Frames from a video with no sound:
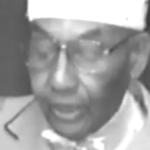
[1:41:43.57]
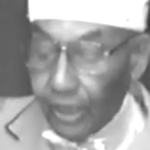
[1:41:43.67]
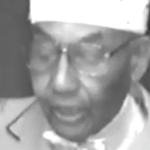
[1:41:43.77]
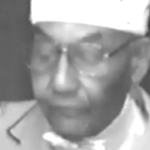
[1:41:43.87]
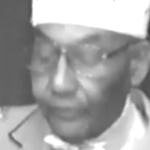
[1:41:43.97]

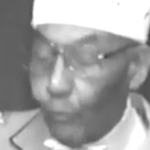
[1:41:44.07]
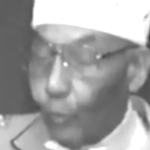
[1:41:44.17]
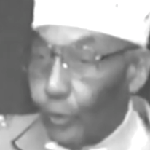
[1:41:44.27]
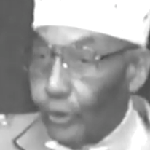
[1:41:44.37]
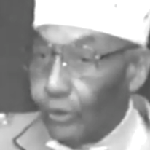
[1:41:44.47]
of the
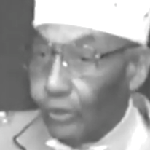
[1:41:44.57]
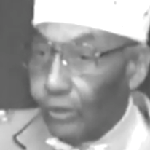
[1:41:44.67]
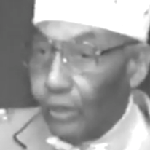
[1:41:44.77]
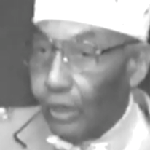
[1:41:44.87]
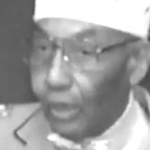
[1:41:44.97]

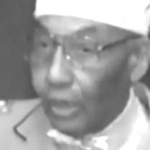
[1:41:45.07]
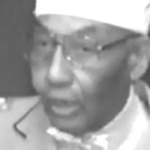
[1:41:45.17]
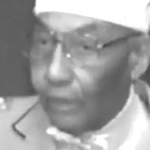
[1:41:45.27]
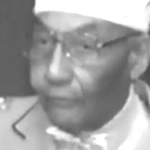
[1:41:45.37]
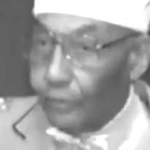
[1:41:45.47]
world
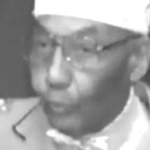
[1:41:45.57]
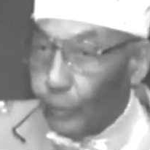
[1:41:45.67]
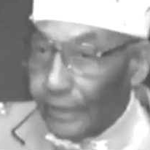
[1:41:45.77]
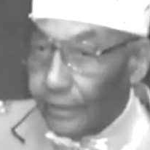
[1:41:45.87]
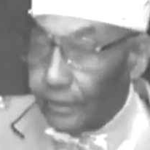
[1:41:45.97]
of the
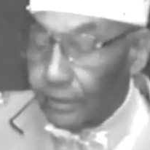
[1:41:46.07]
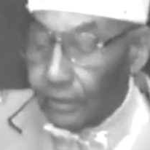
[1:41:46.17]
wicked.